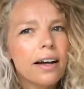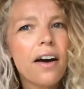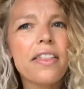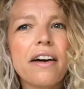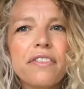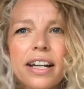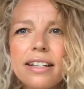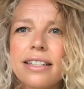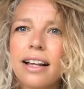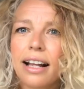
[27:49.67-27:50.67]
Now that
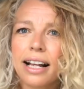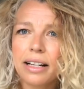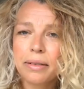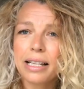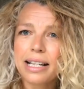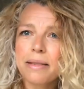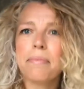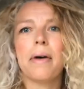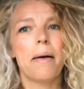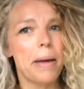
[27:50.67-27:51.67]
feels, uh, that's
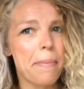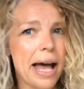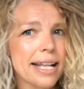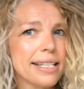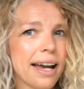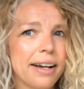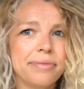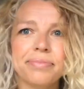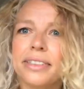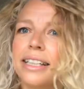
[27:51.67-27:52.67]
a bit better.
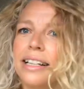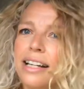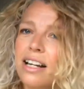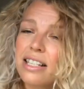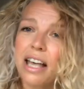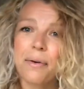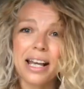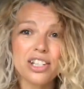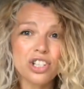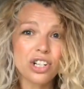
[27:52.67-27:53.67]
So
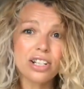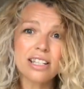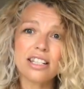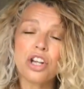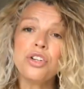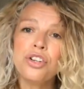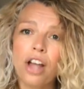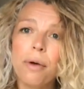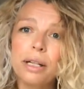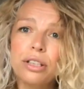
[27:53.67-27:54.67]
it's just
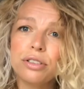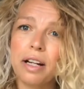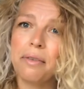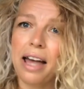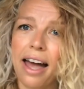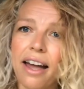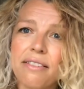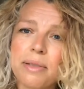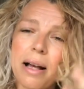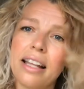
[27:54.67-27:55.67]
knowing your own
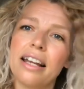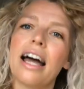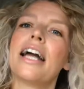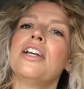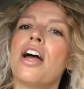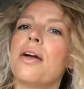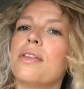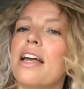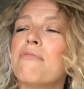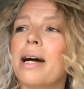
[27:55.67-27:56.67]
hair as well. And I know
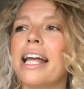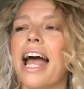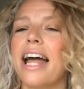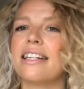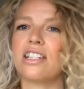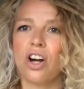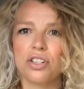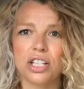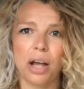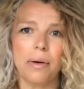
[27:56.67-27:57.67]
that if my hair
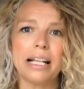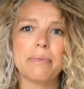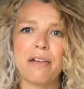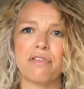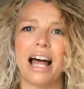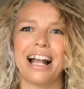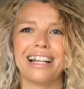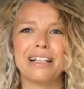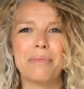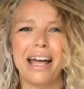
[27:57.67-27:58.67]
starts to go a little bit flat, a
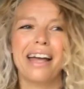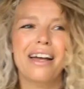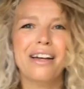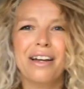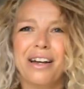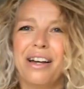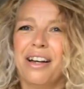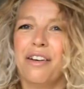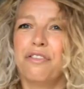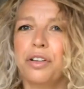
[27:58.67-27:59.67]
little bit
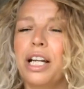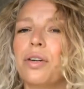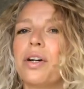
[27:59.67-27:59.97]
funny